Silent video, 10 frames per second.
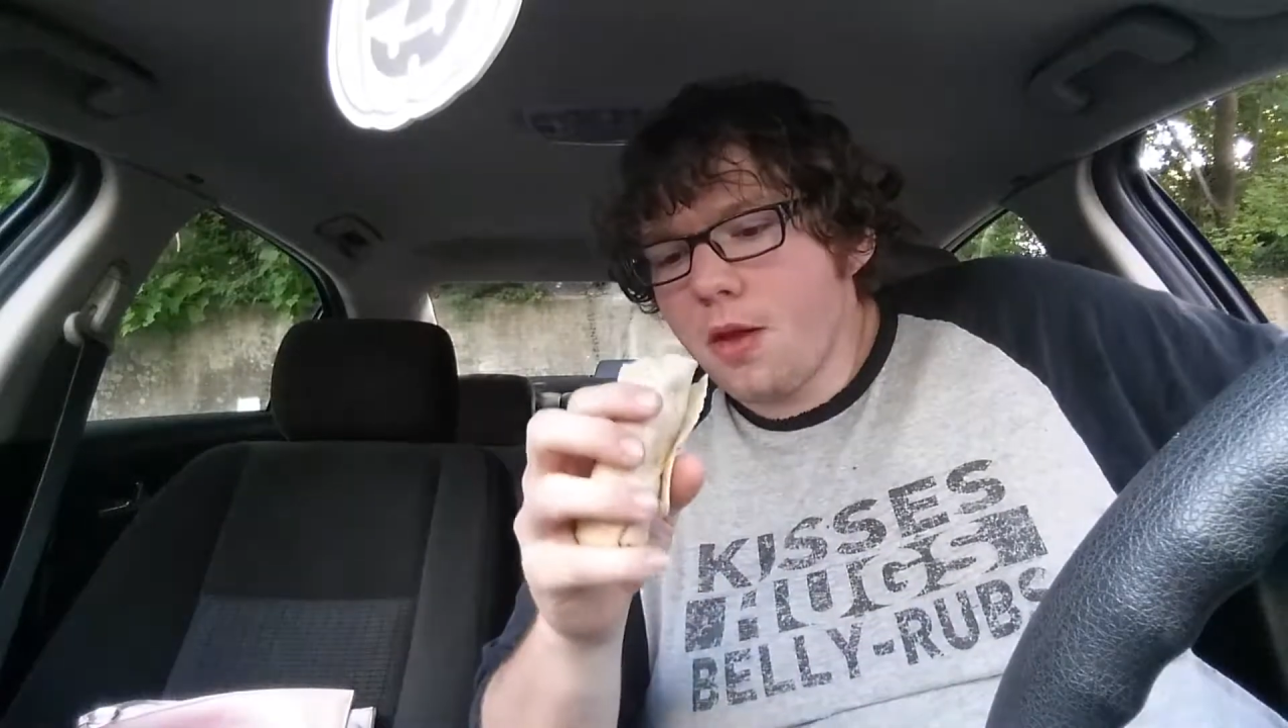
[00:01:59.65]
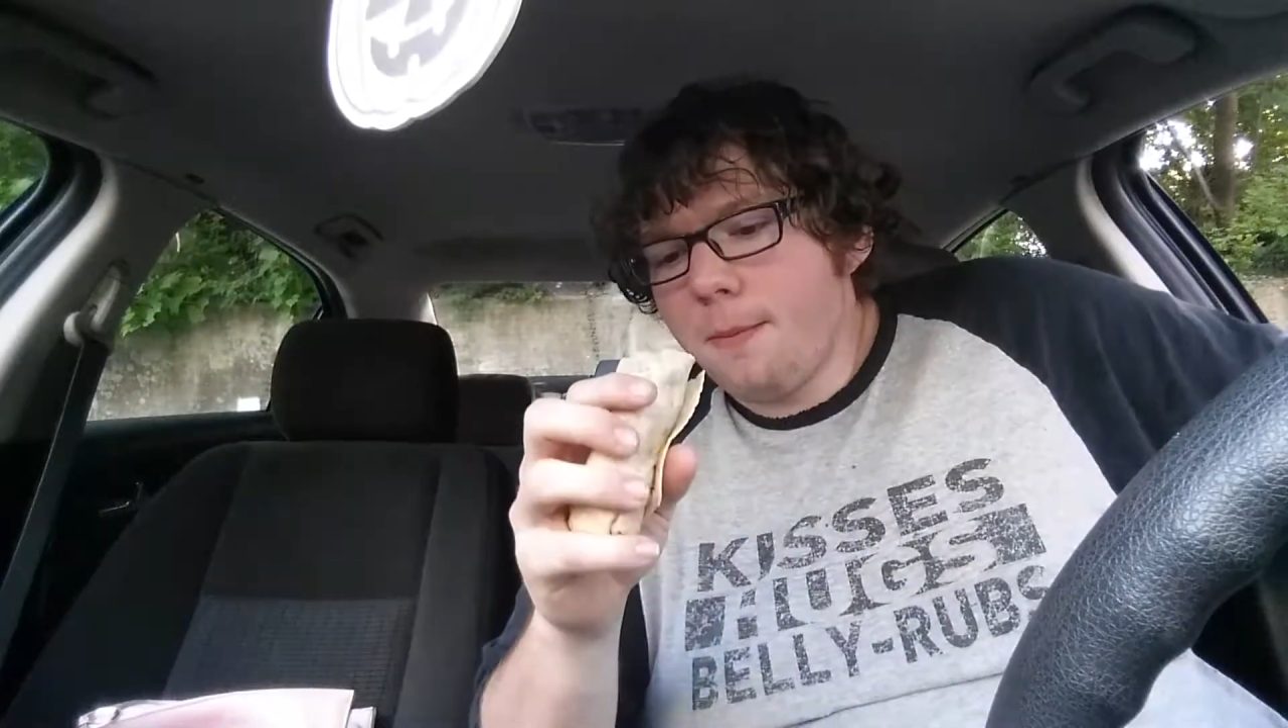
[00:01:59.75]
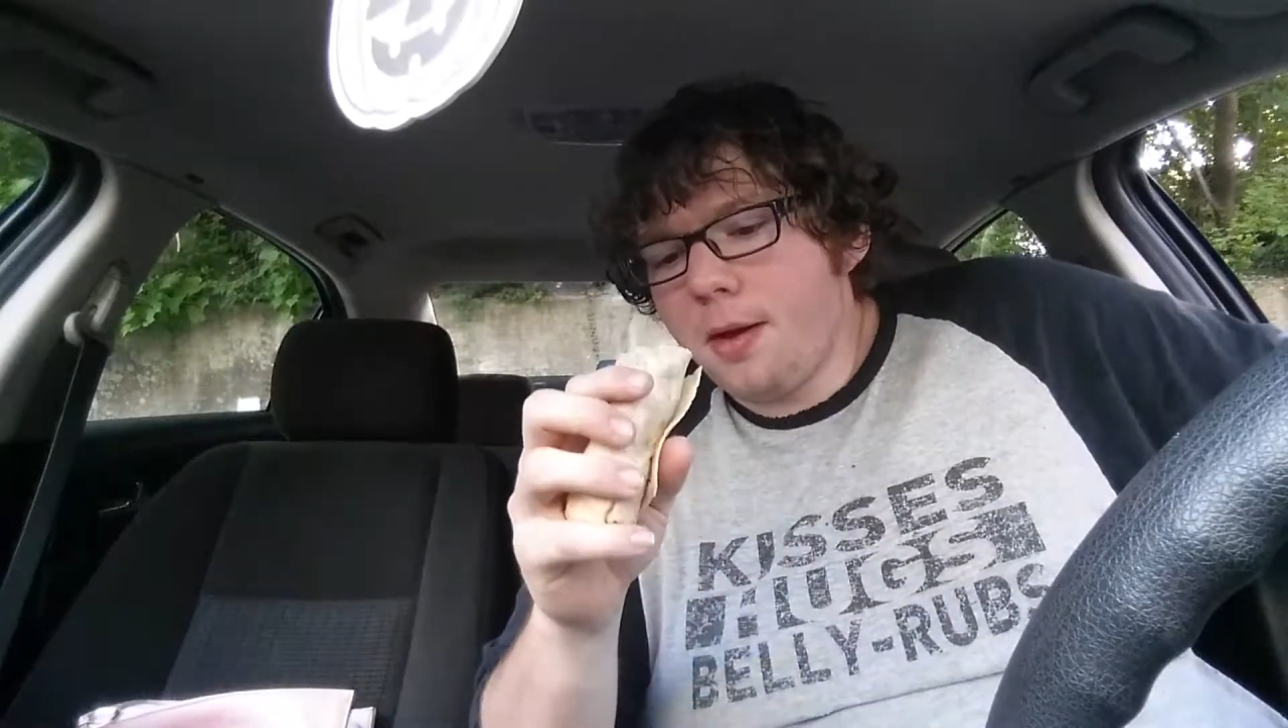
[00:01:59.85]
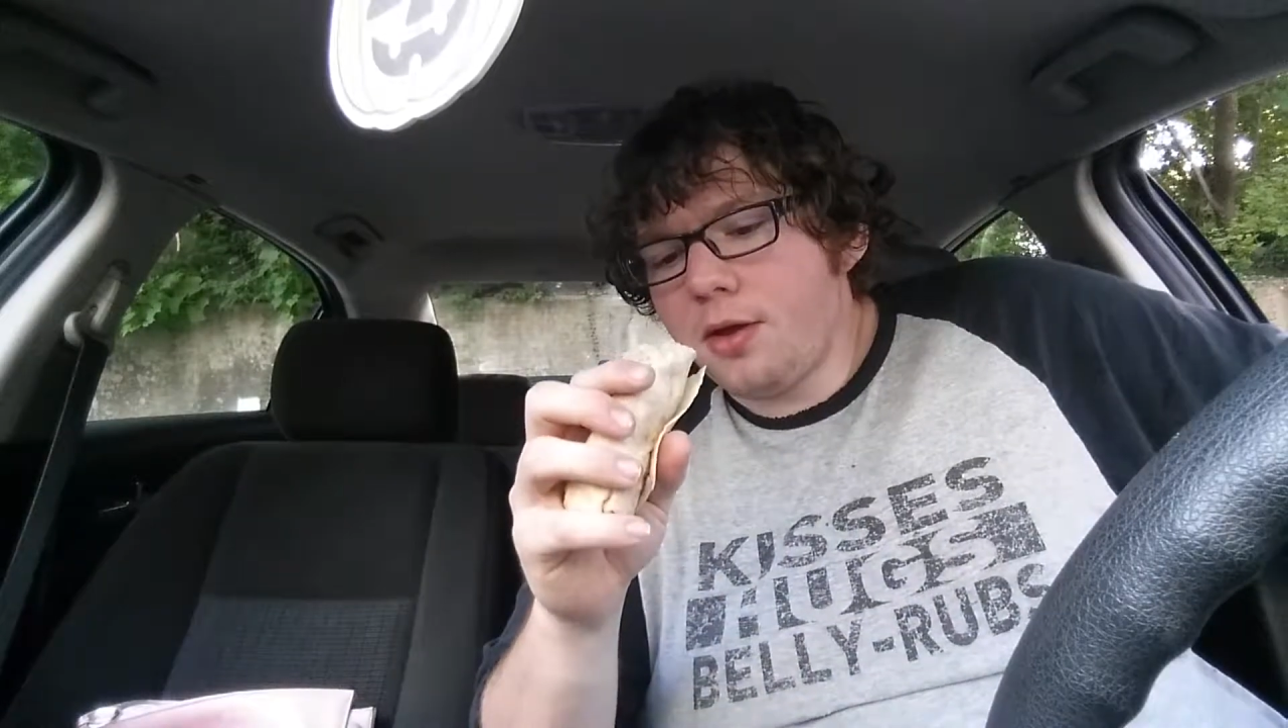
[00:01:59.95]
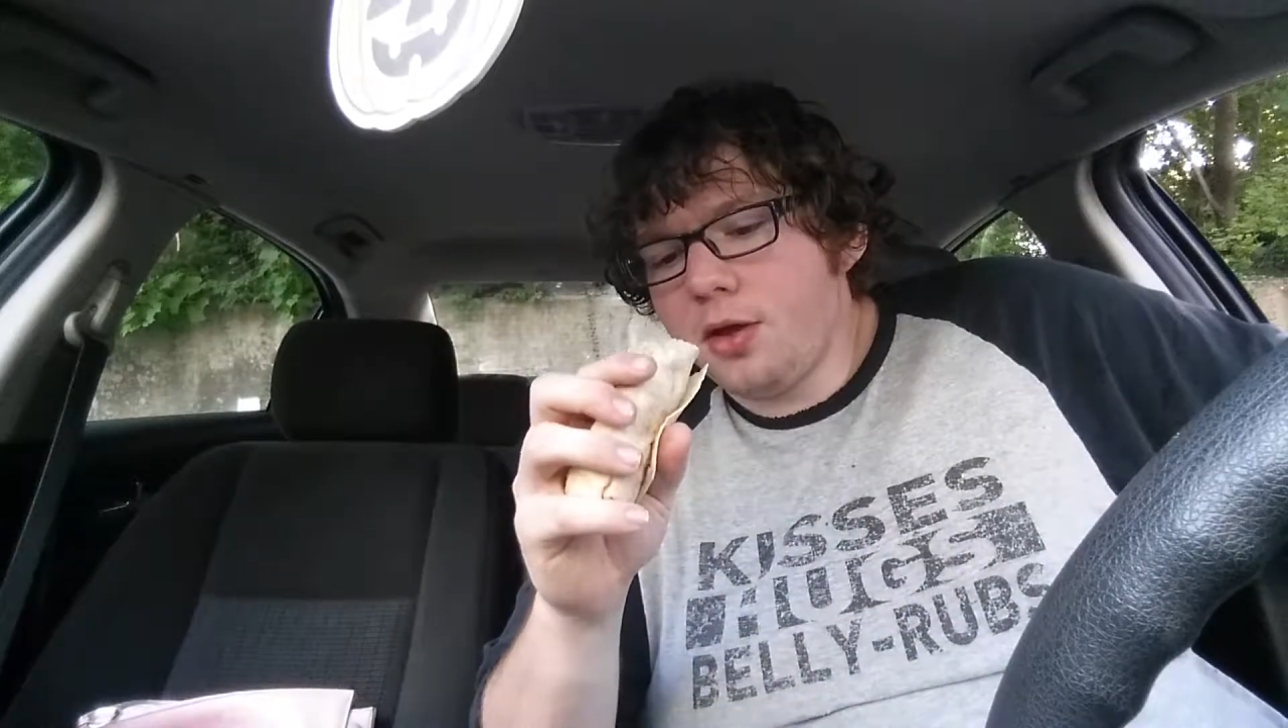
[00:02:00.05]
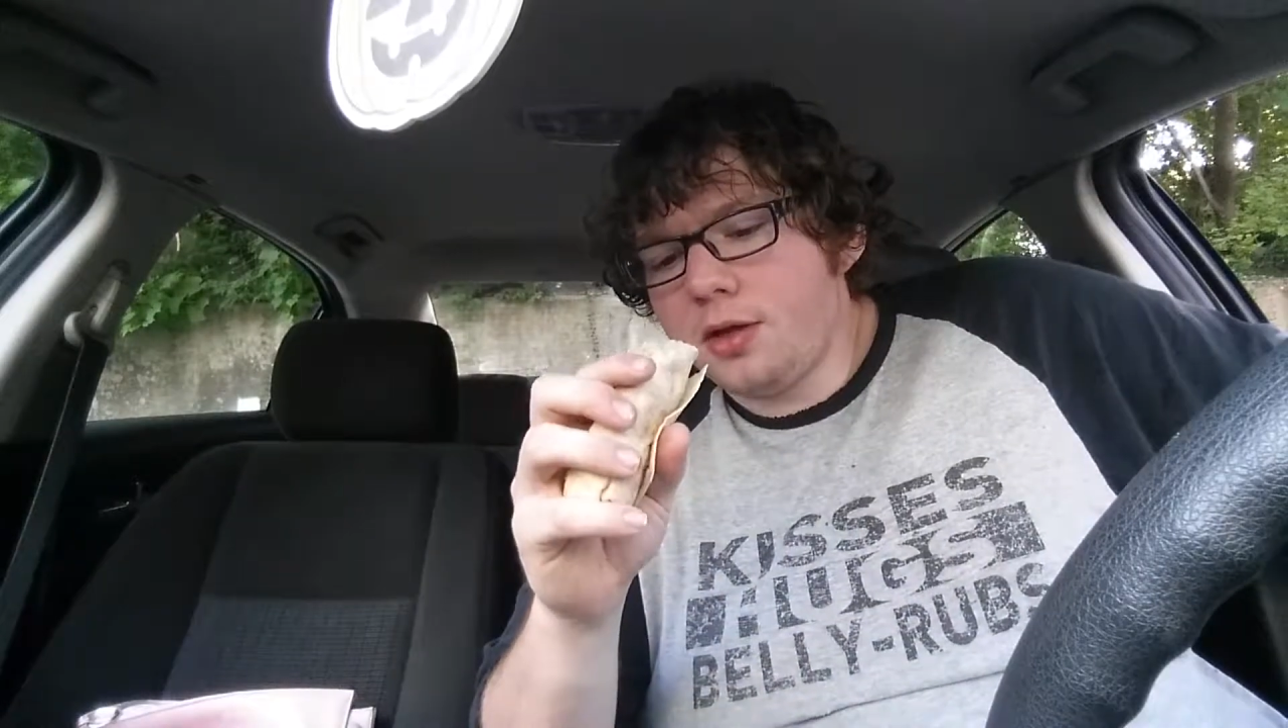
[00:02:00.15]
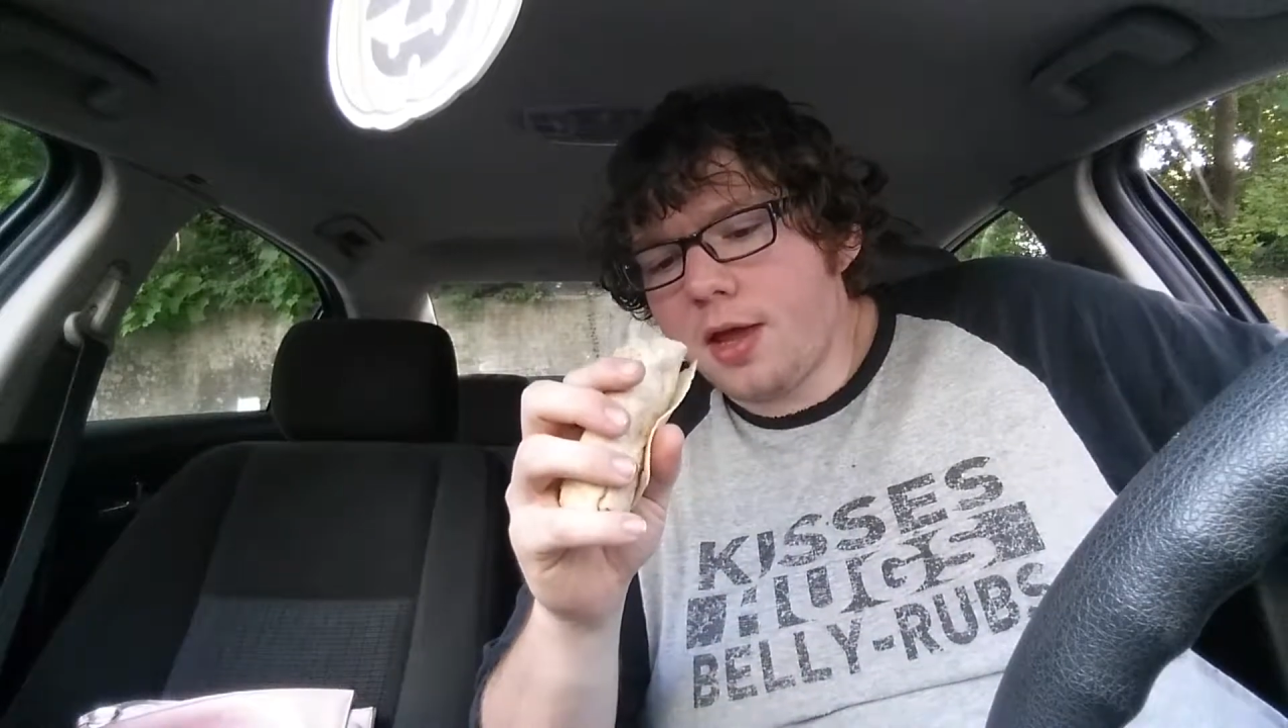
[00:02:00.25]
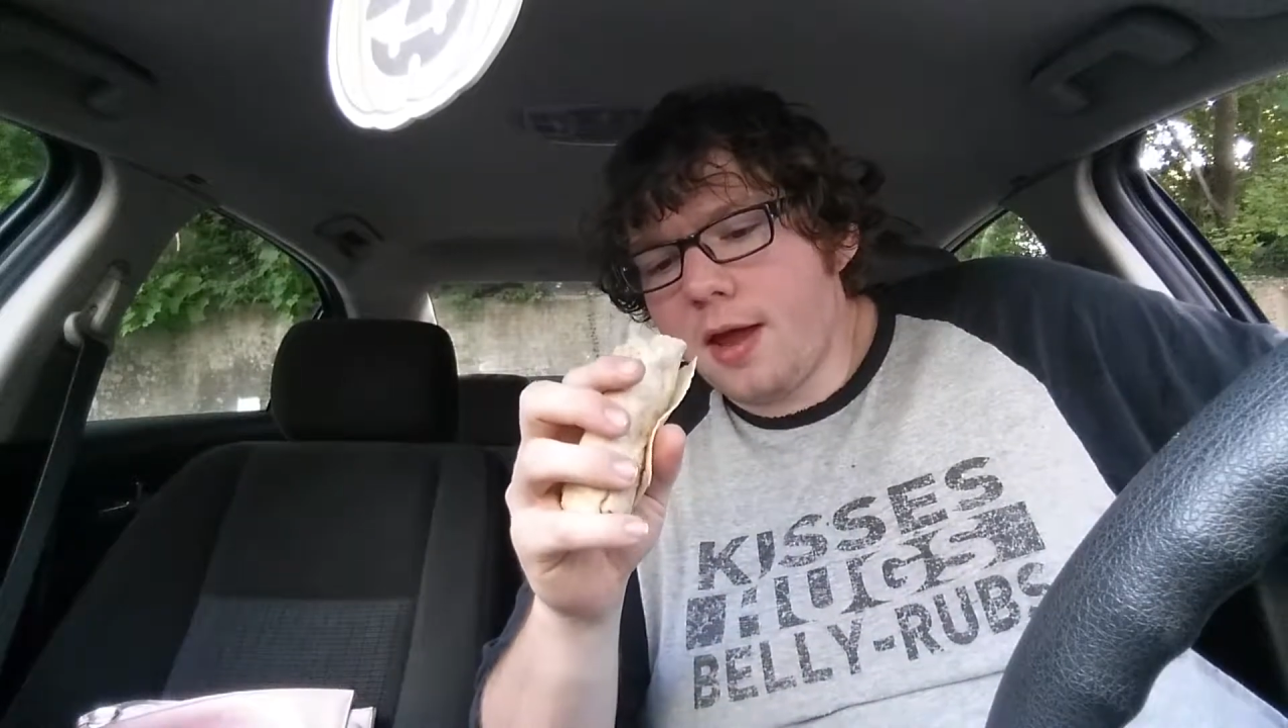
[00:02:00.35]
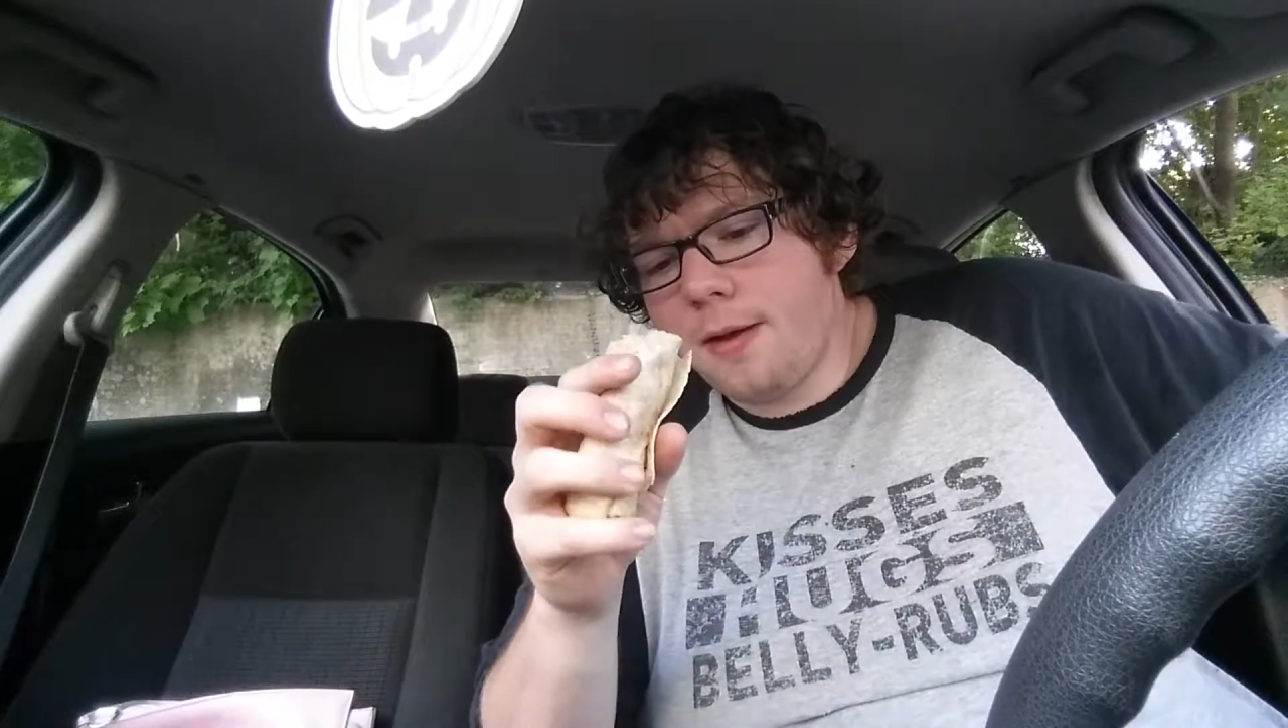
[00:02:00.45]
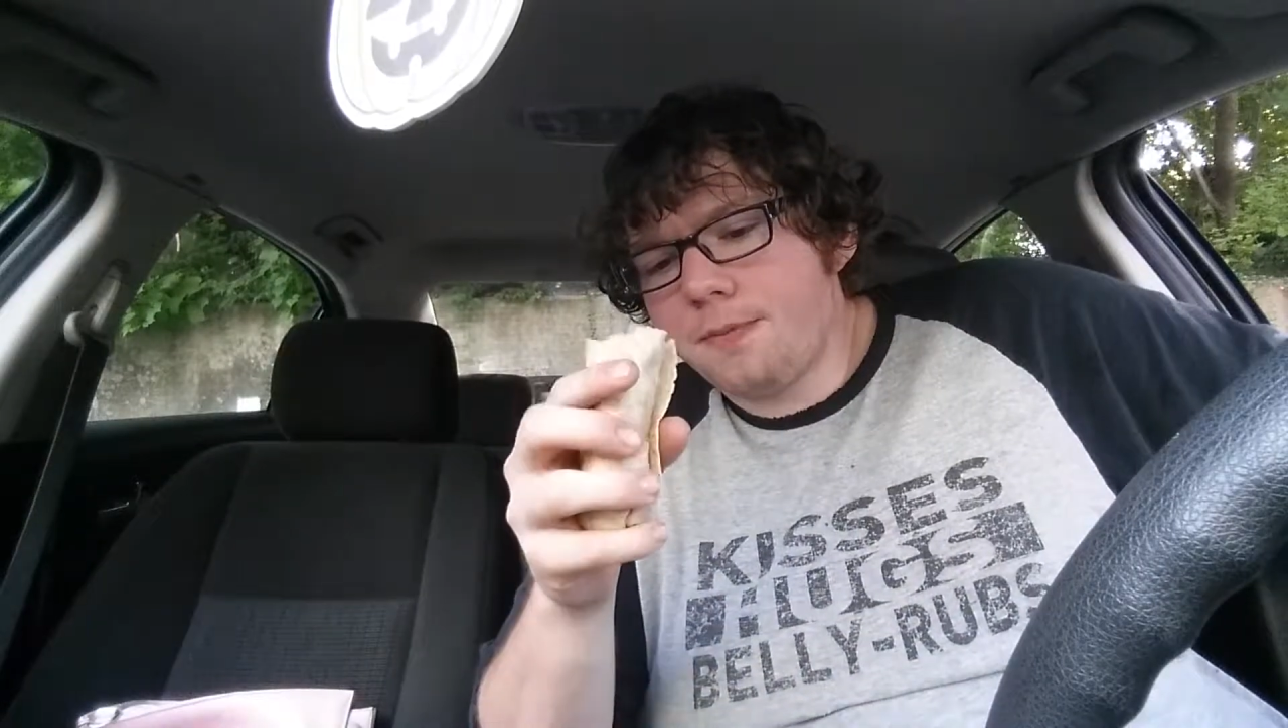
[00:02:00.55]
But you get
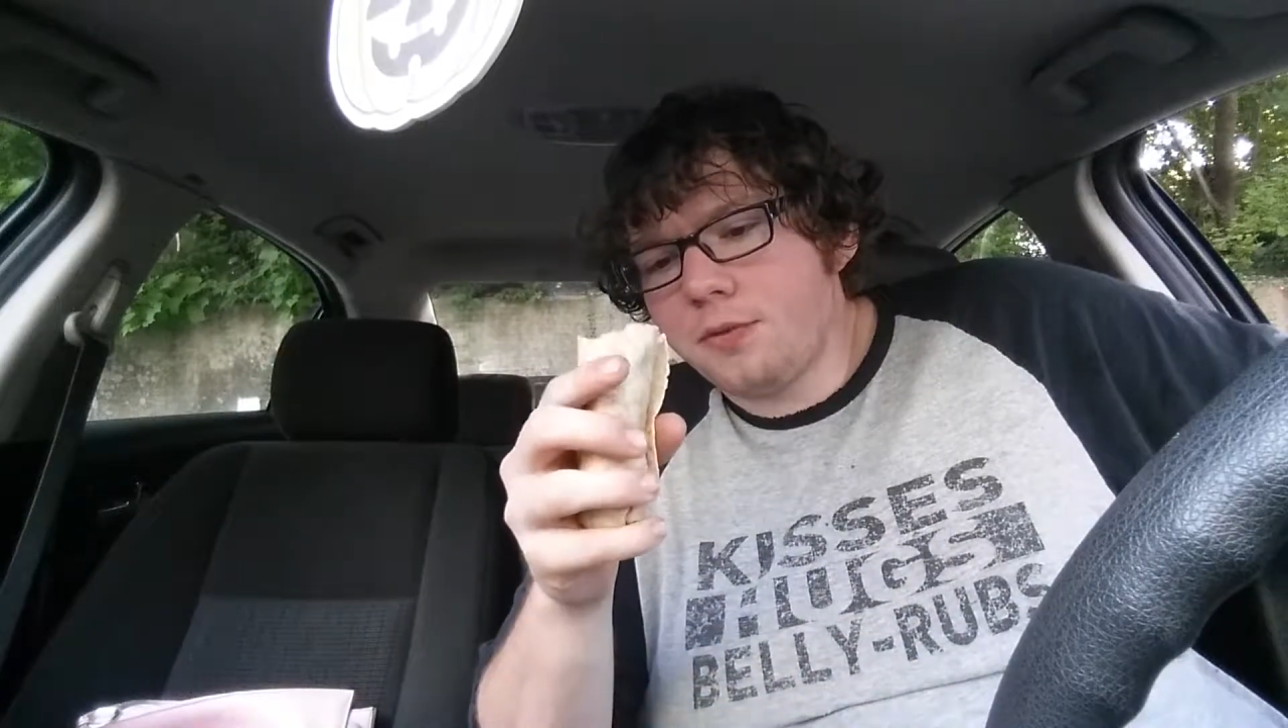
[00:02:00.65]
that,